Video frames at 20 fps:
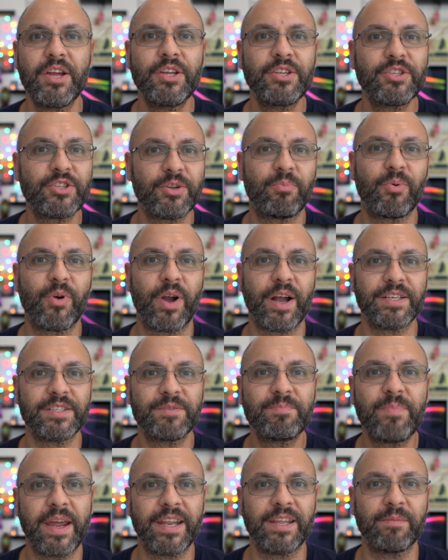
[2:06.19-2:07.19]
surprise
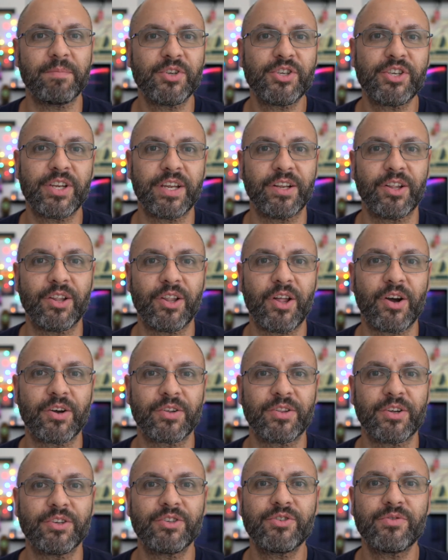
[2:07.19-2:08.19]
penny machine
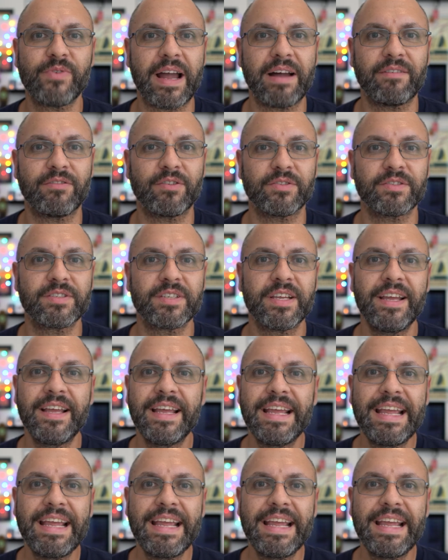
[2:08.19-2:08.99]
along their travels.